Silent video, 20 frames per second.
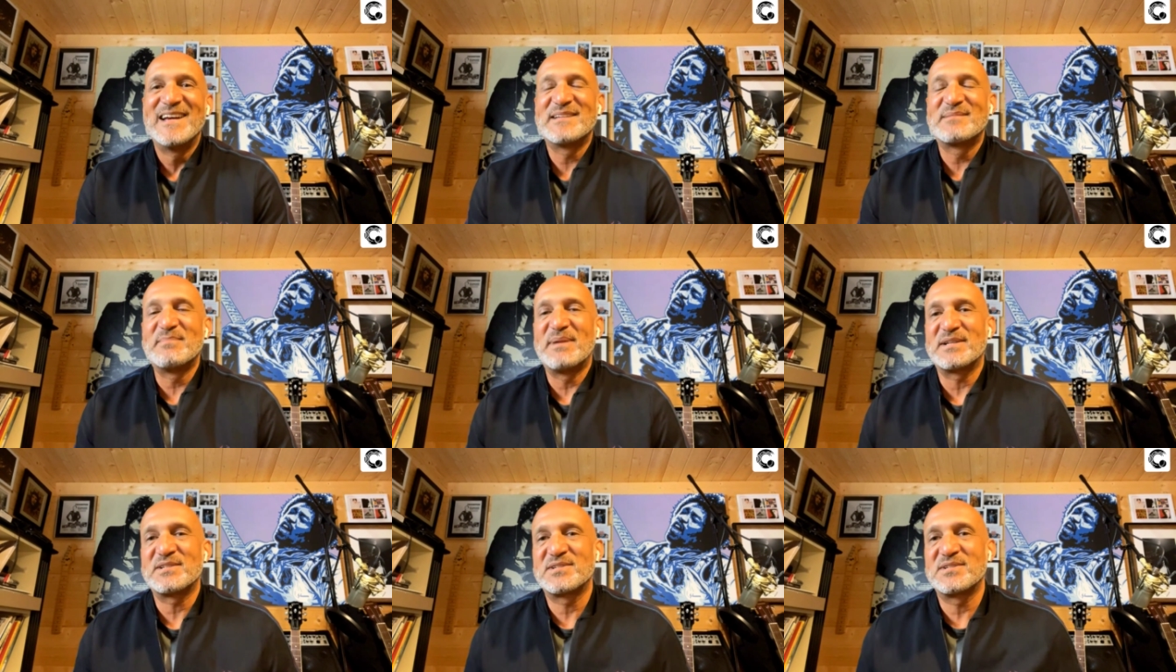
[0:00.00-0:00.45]
as
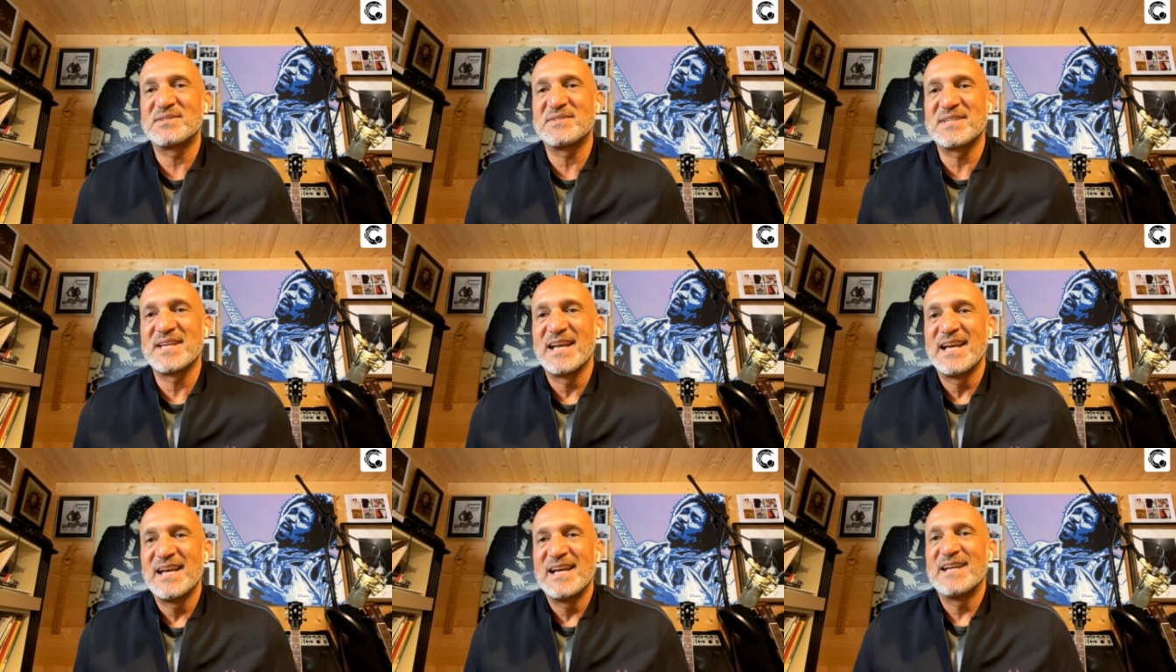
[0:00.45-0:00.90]
much as
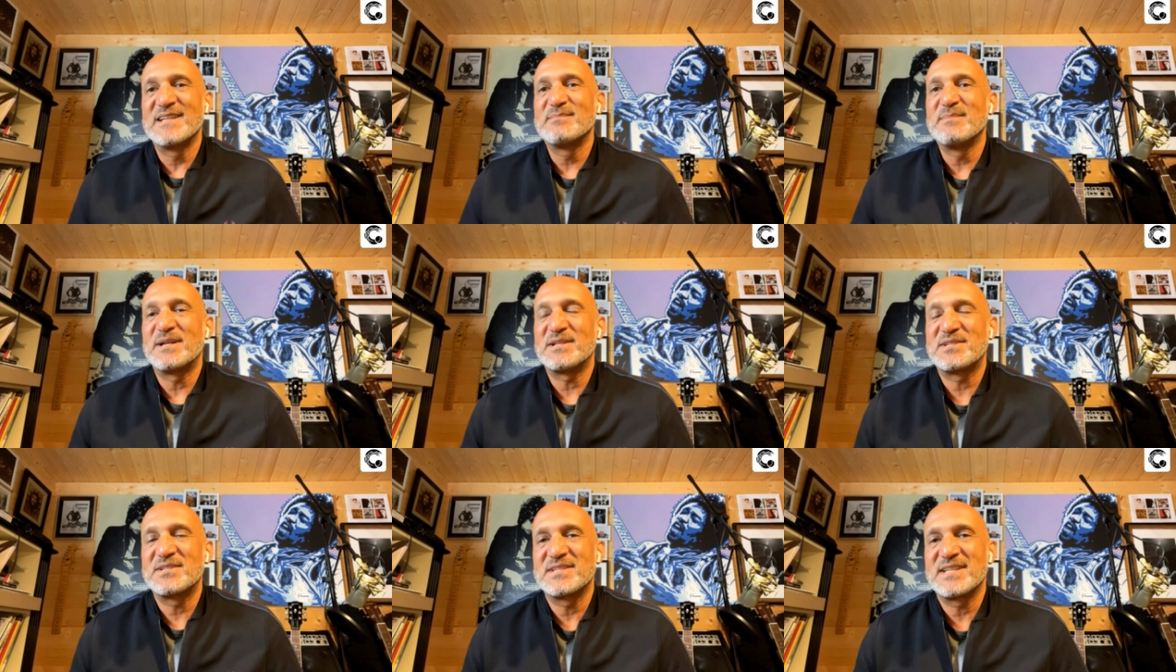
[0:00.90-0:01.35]
as
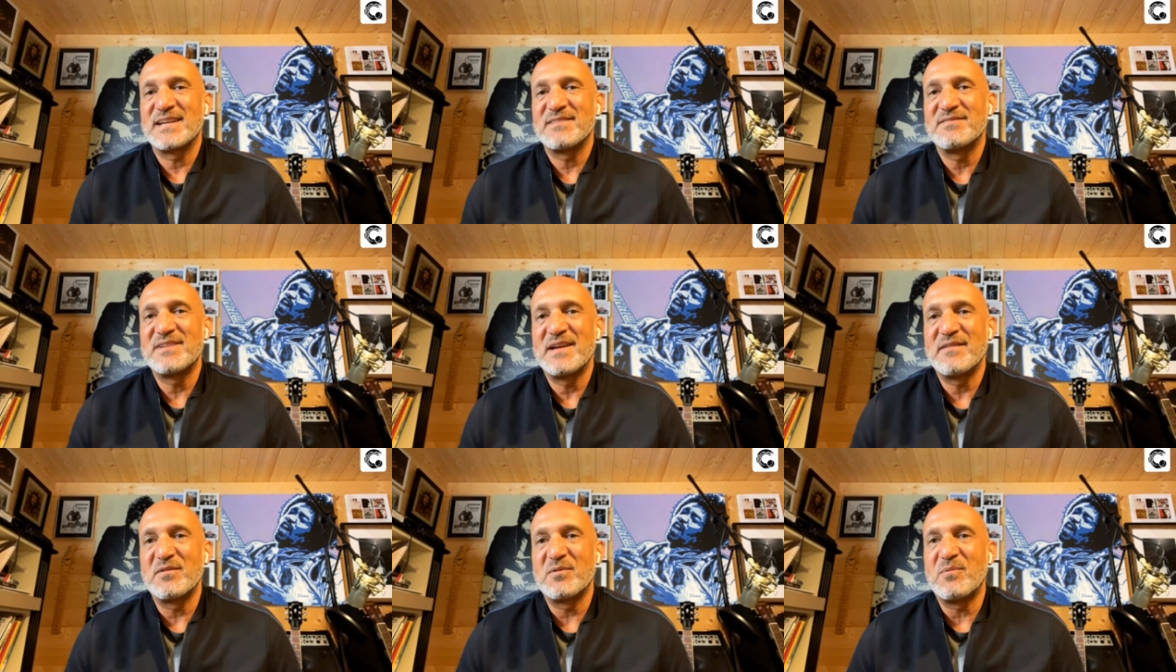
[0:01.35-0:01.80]
much as they've
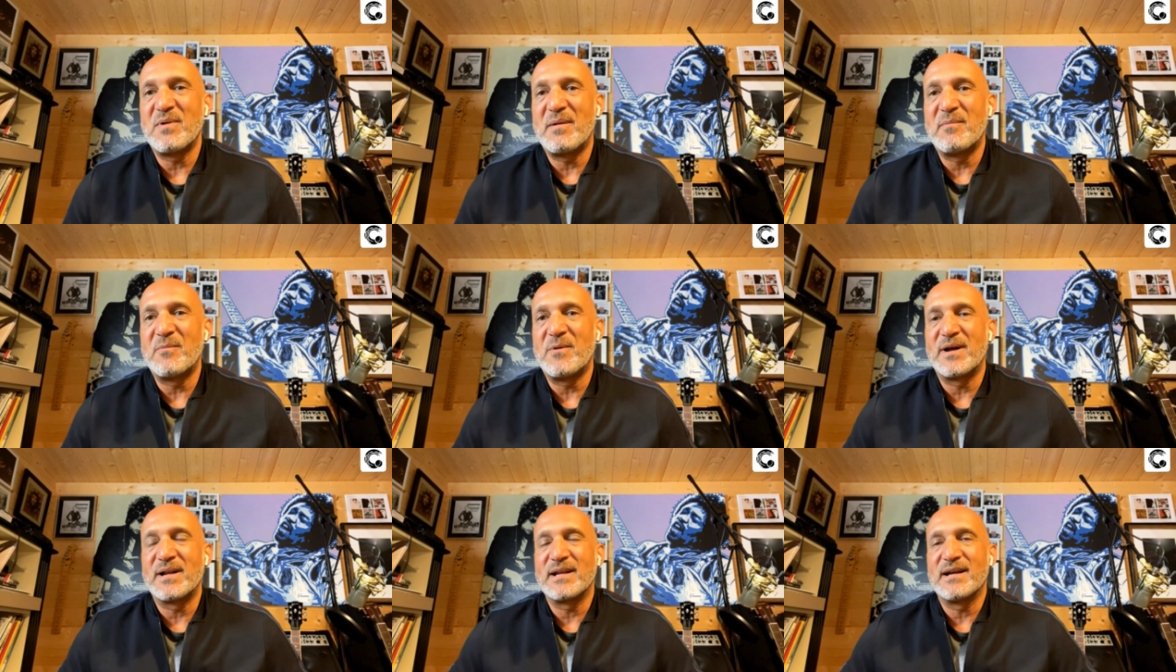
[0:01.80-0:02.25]
never
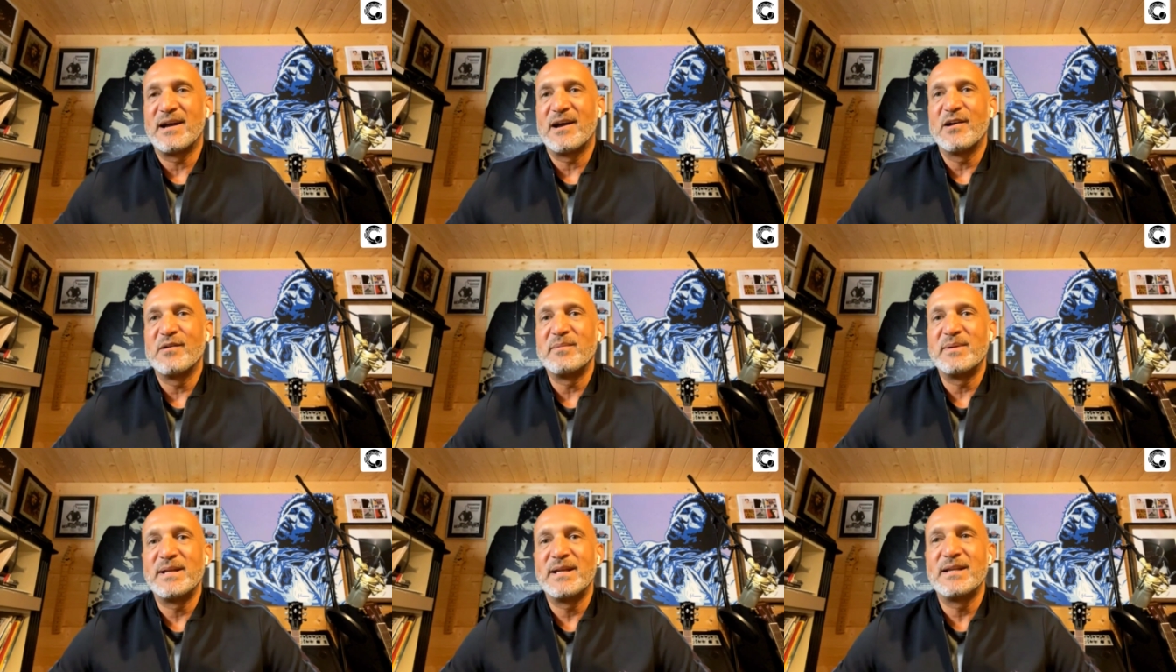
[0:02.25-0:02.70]
won one at
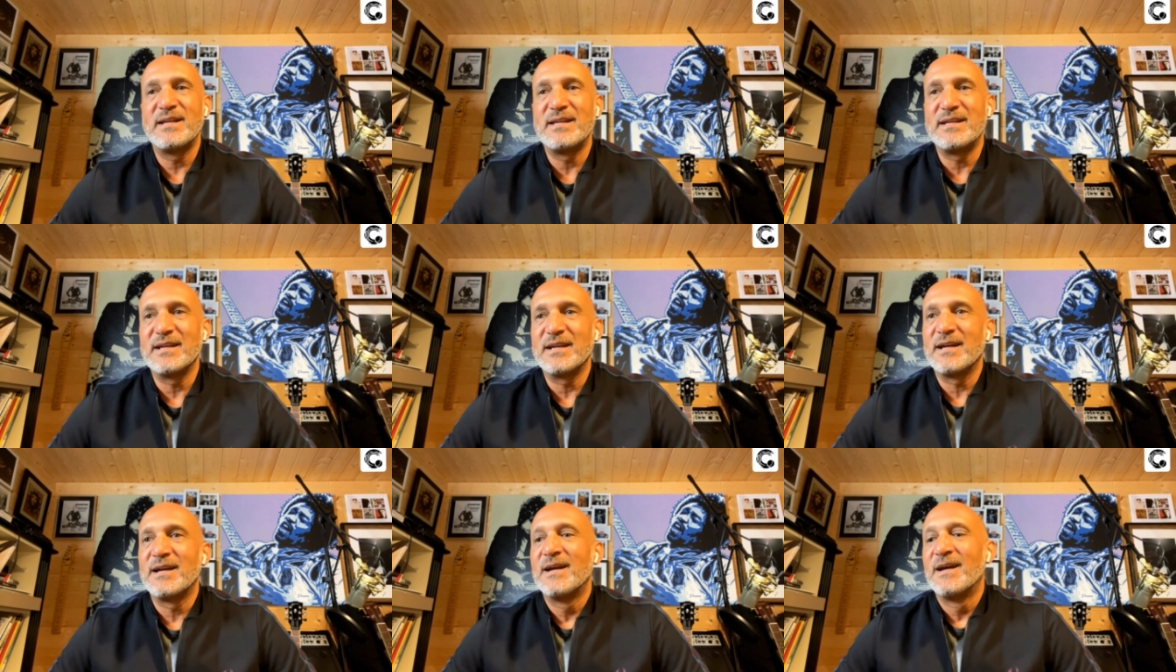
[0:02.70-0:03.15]
home in
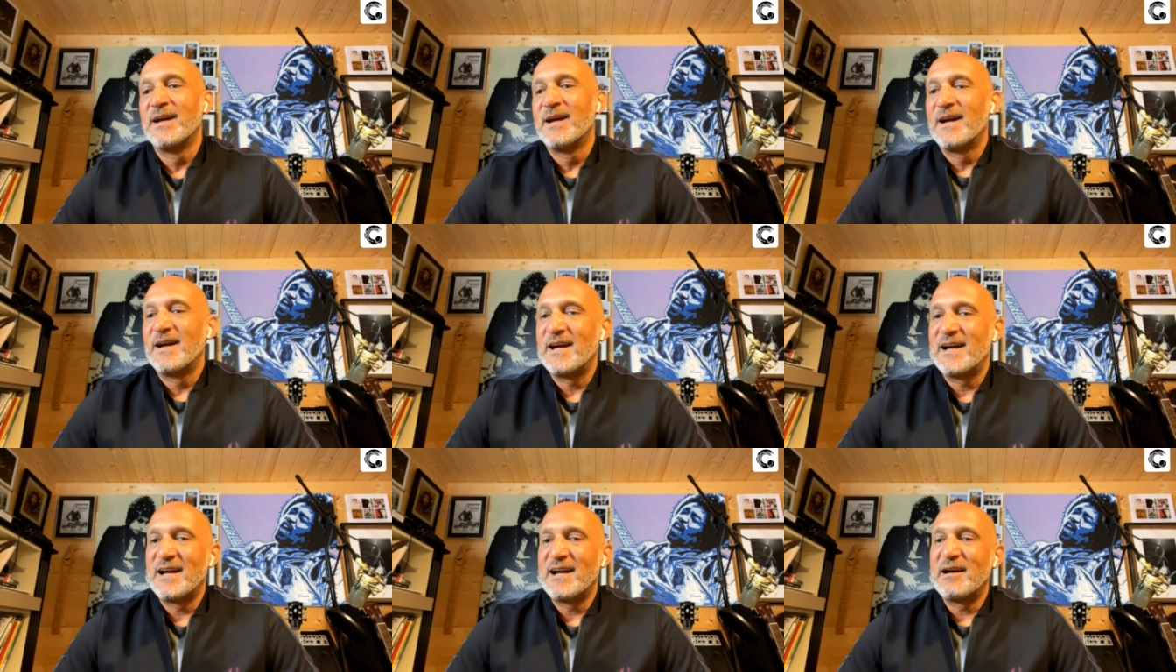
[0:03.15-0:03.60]
India,
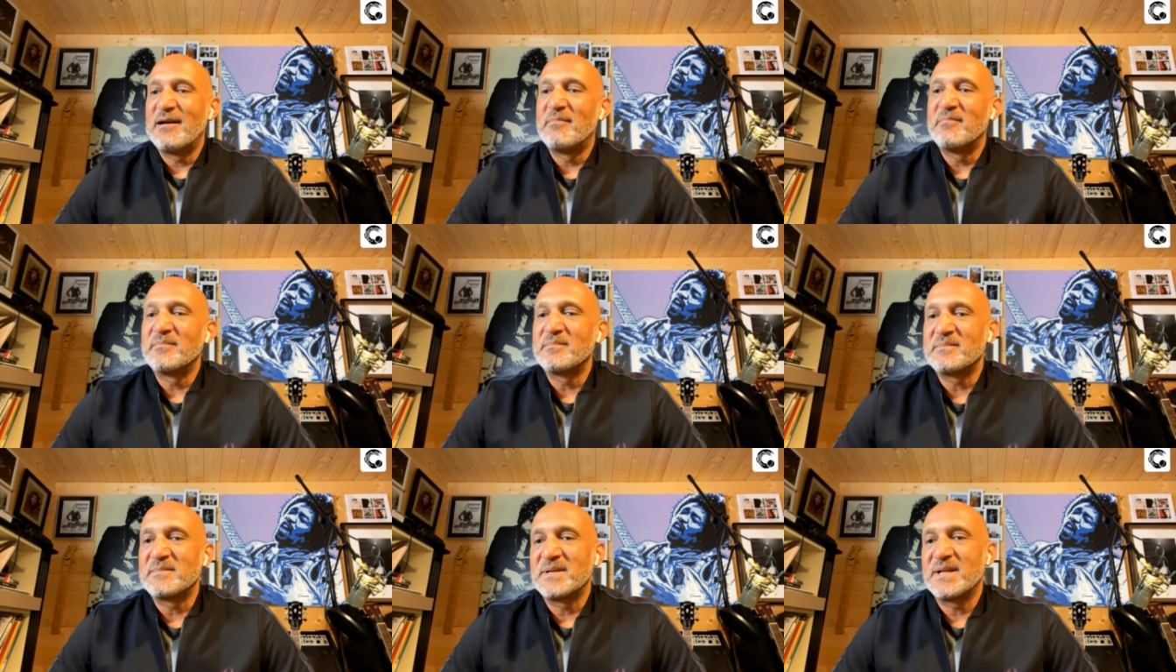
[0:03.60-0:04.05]

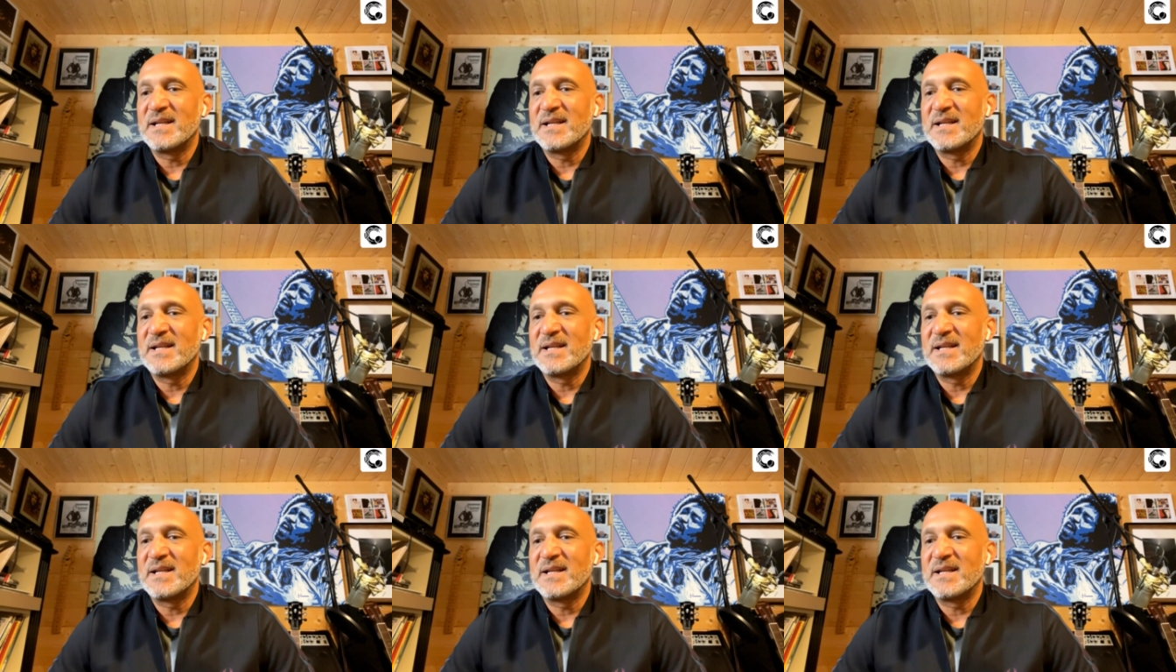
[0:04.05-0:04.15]
um,